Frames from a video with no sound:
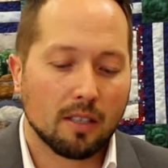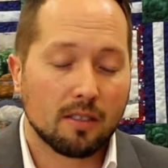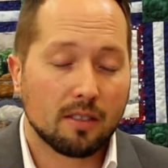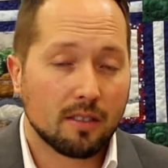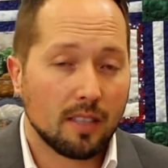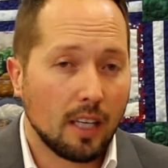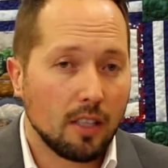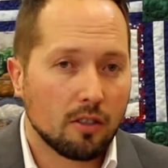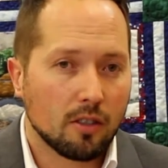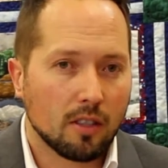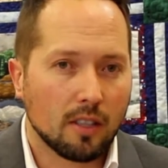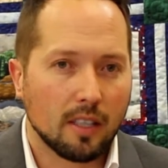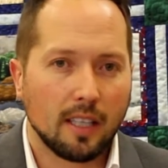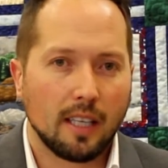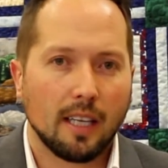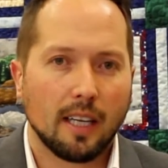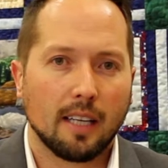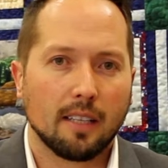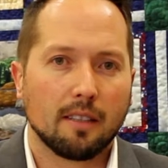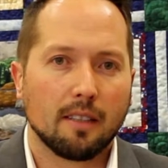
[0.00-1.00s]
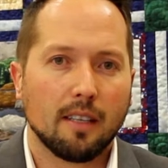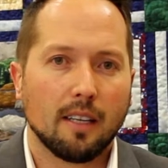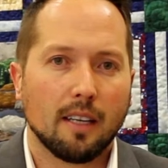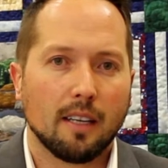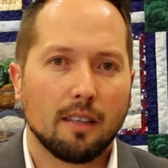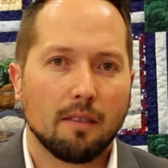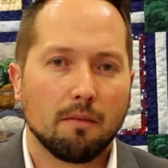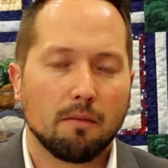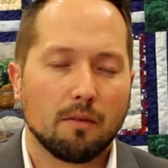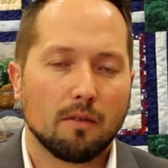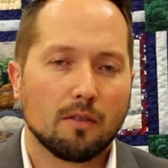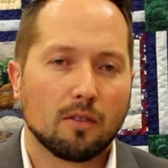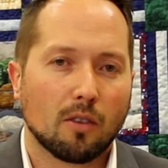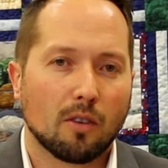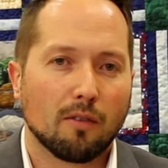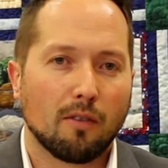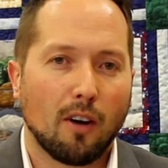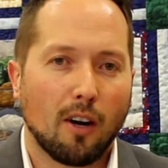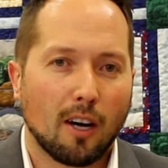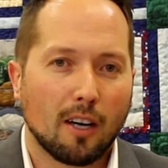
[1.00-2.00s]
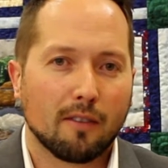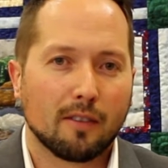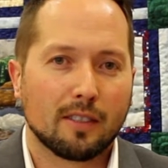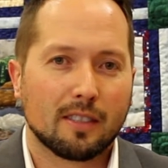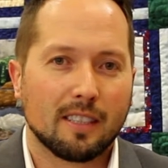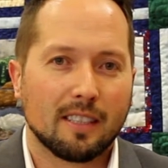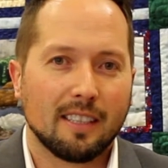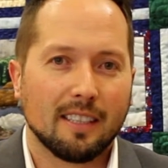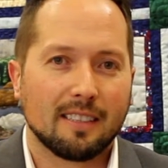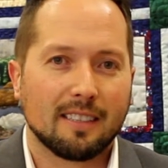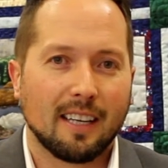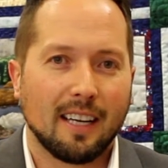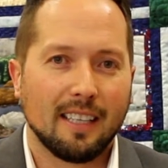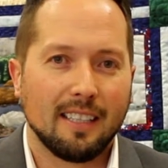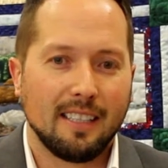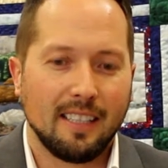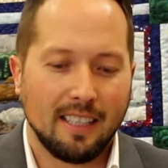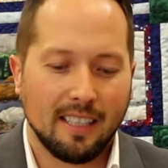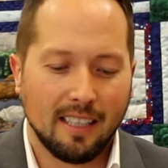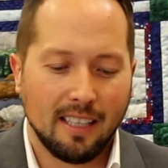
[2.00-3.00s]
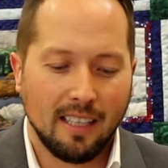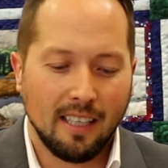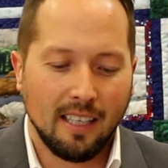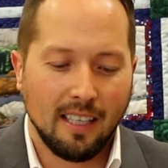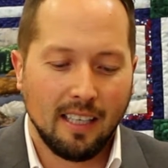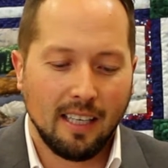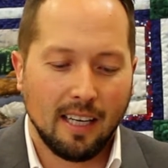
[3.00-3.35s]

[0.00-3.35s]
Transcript: essentially had sort of harvested this idea